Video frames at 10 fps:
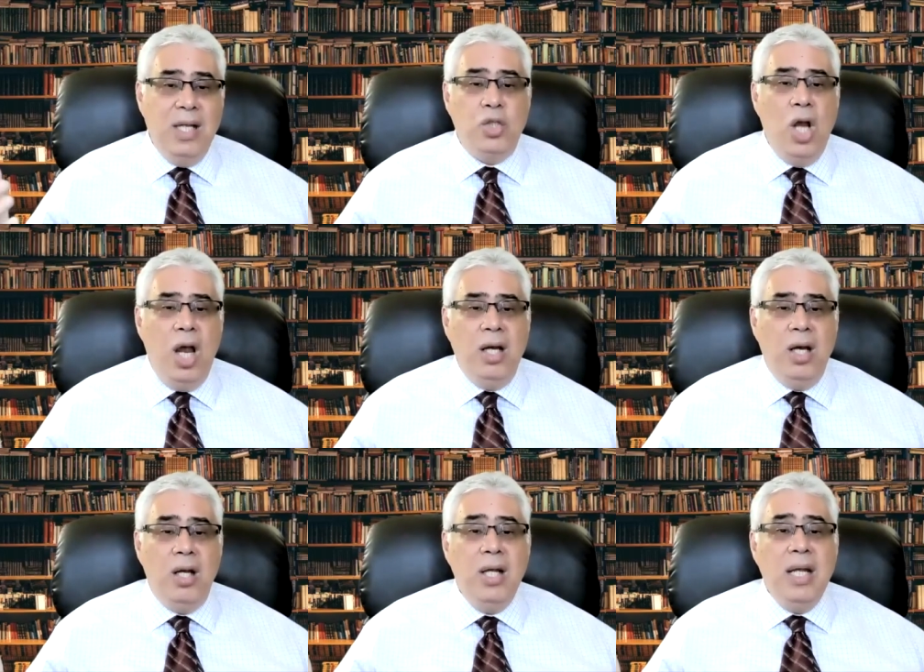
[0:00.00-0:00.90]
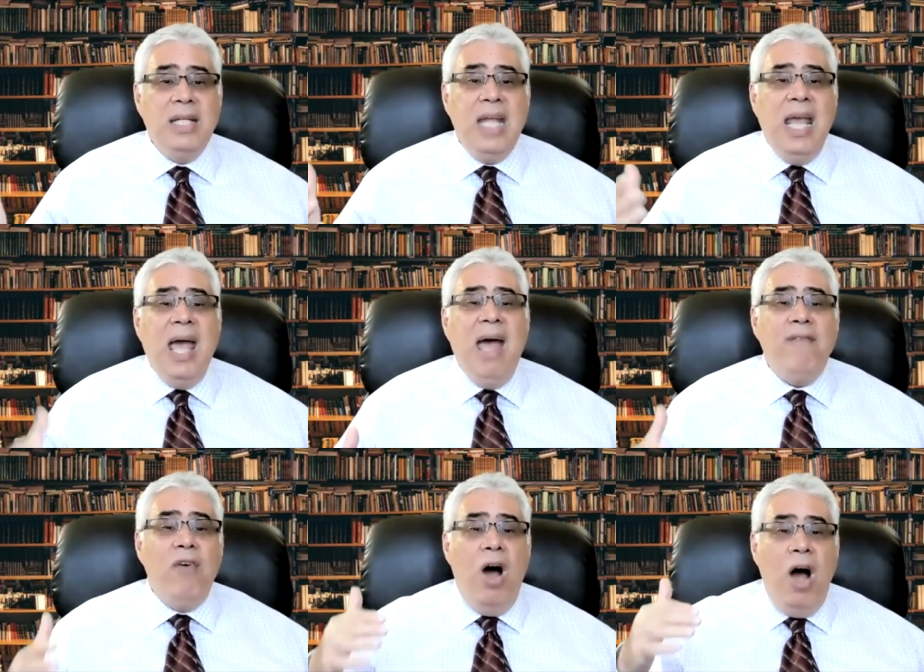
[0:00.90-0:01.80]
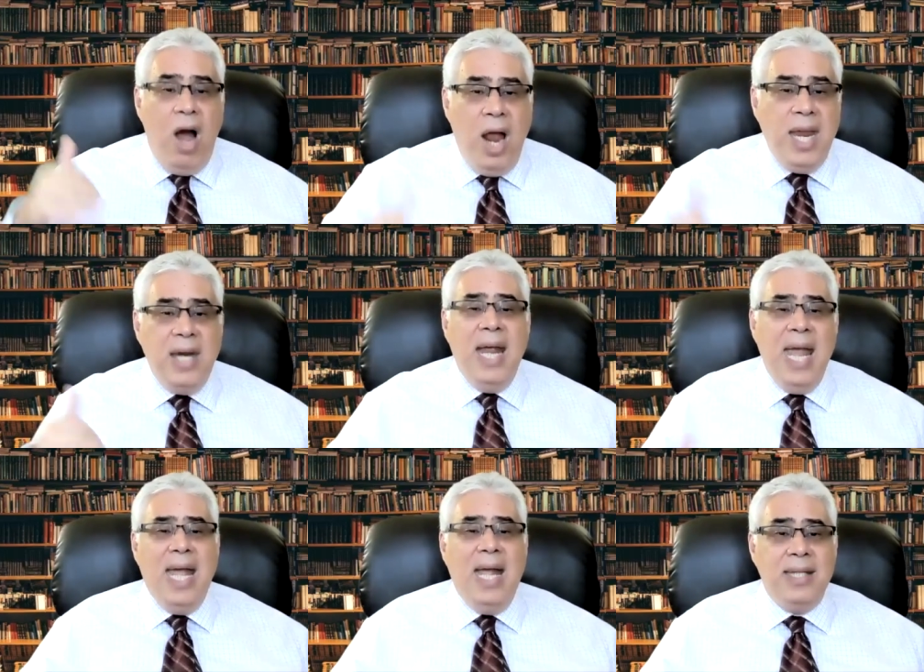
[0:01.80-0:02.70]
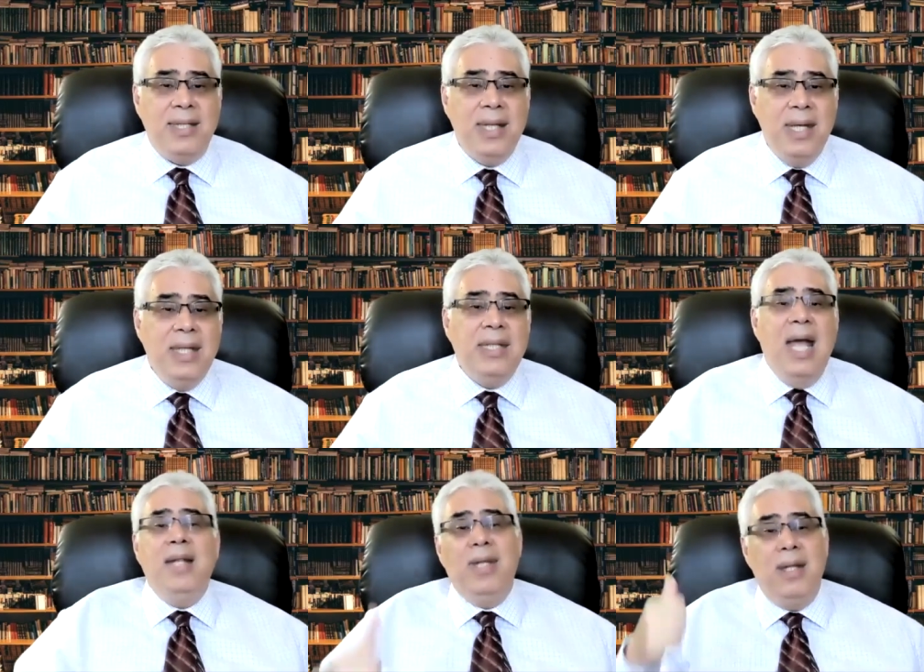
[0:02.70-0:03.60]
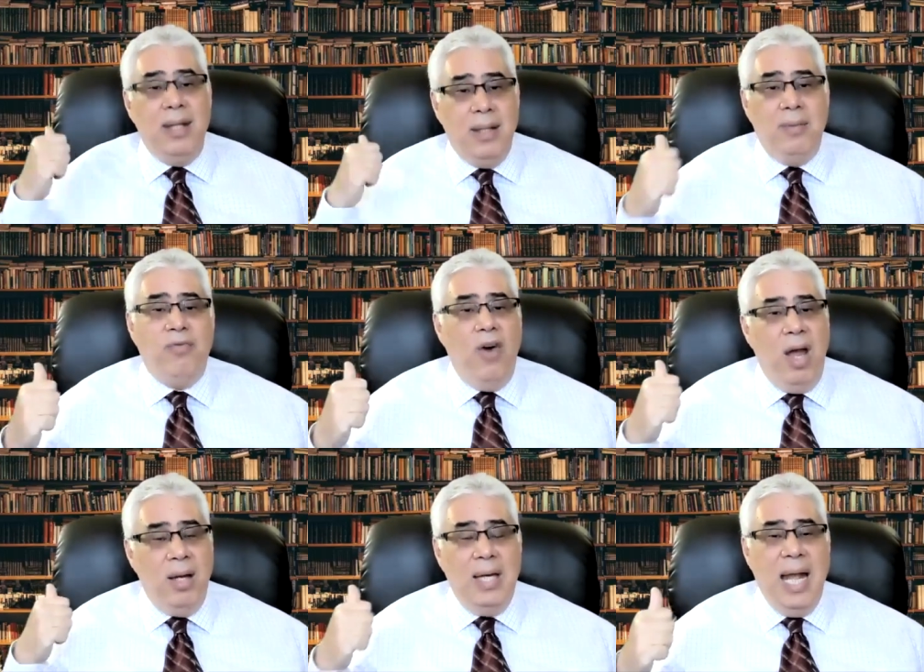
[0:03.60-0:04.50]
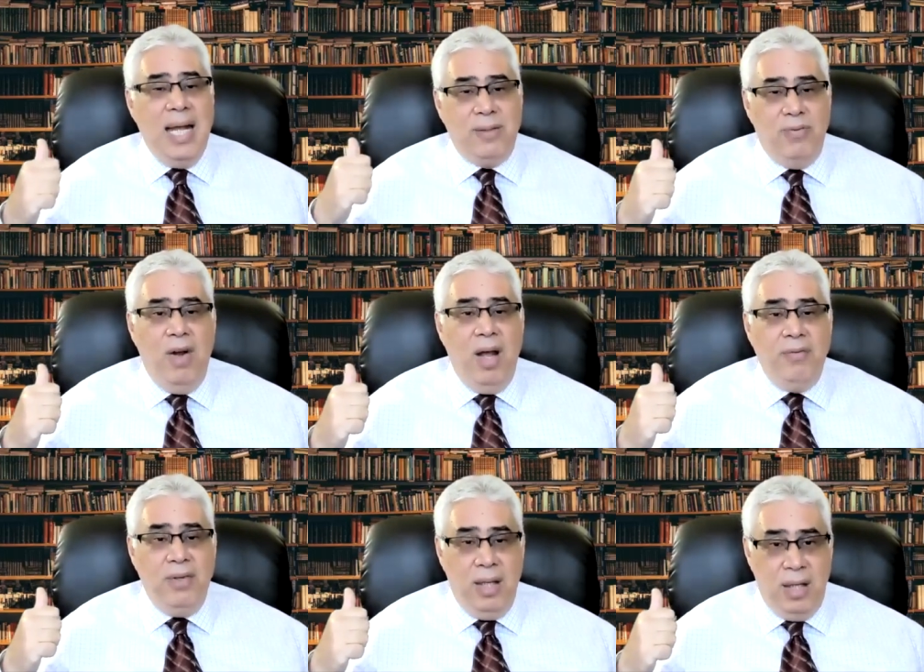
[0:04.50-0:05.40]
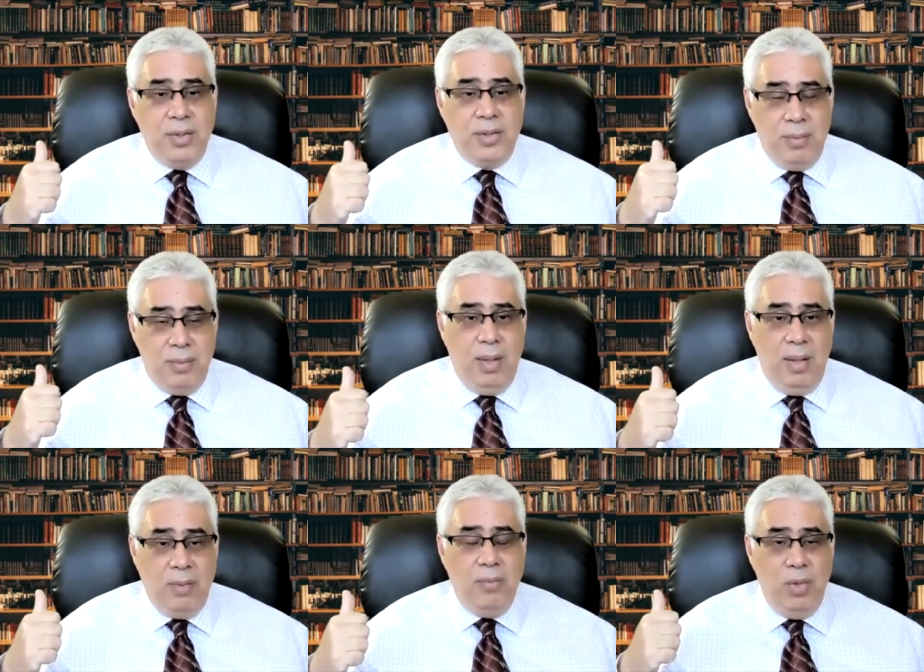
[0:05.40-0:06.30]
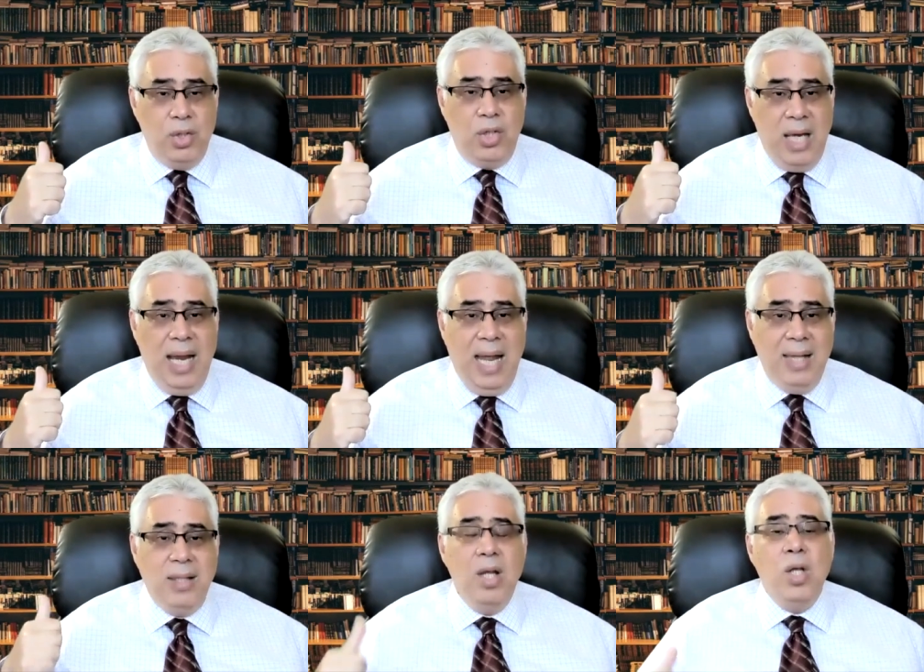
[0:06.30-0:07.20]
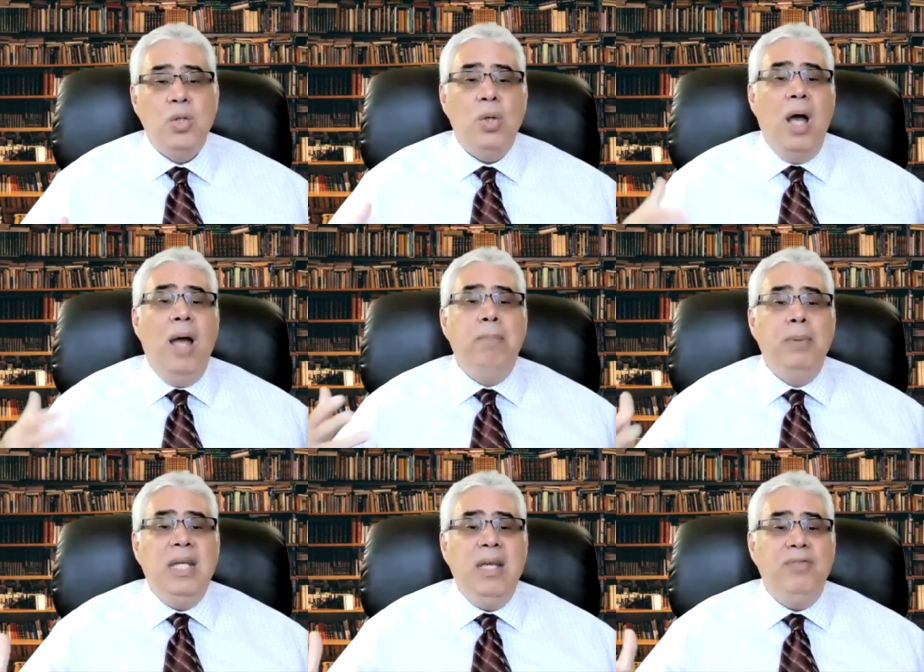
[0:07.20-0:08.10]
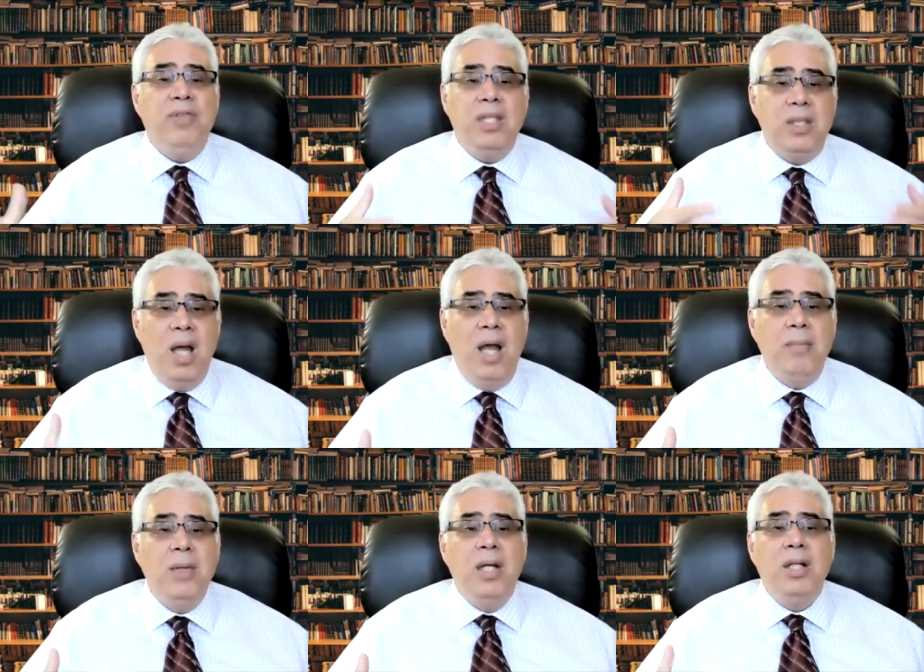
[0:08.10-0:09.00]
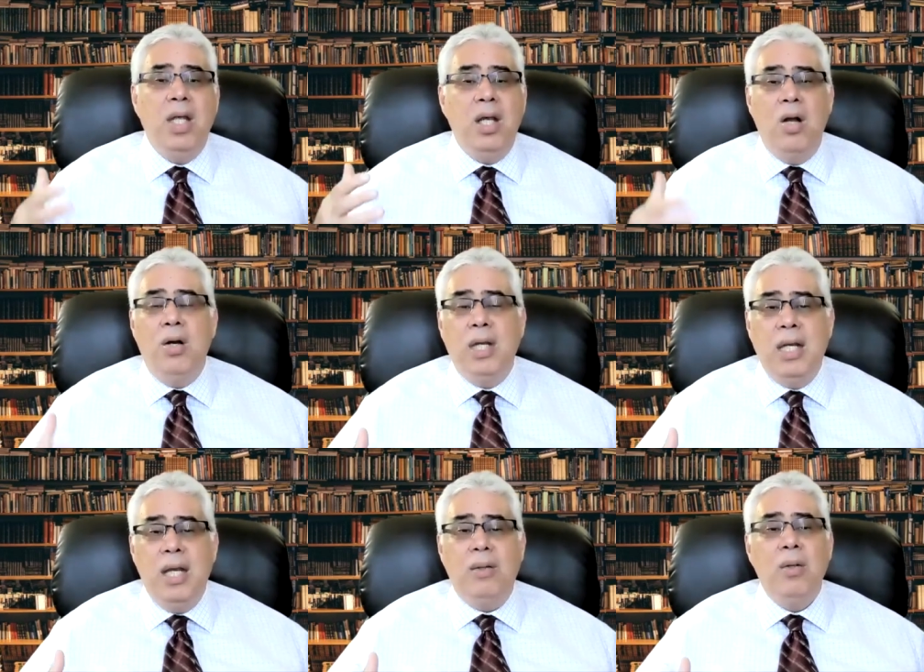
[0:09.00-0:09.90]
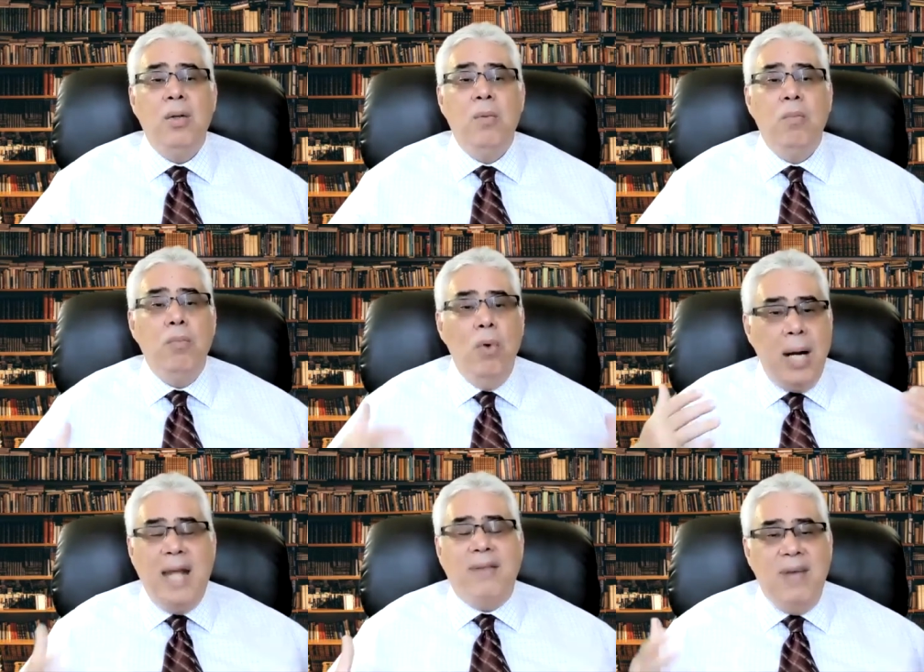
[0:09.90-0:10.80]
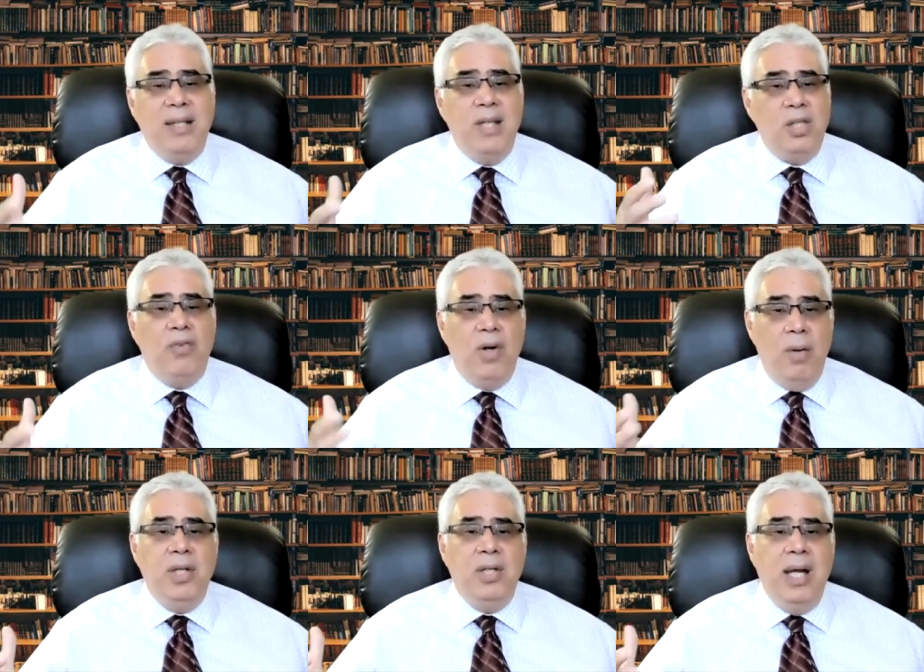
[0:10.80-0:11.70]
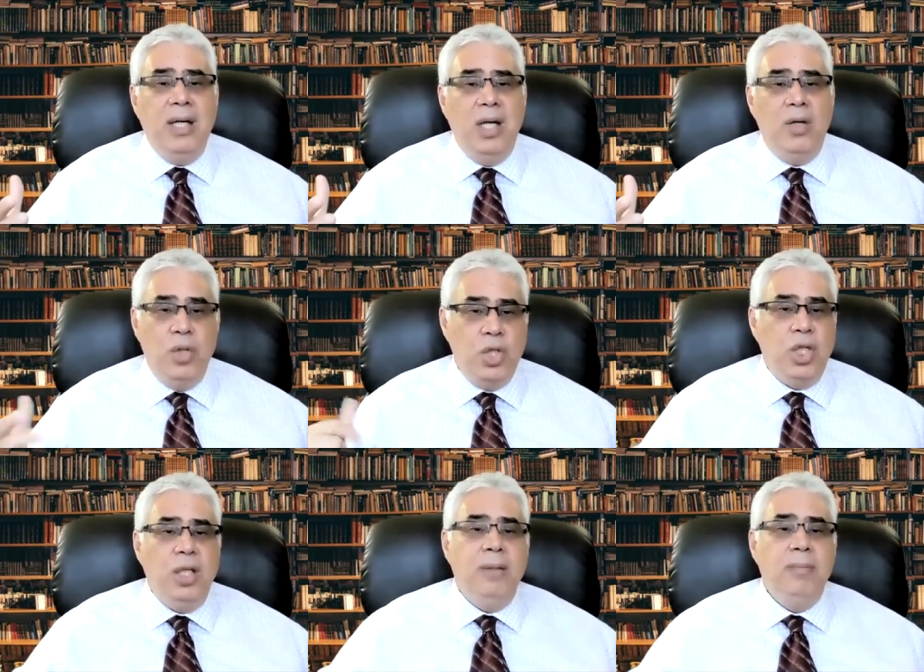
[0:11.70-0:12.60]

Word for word: and China, they have higher hands than the five, last five years uh, which they had. So I believe this time they're gonna get more advantage from Iranian regime.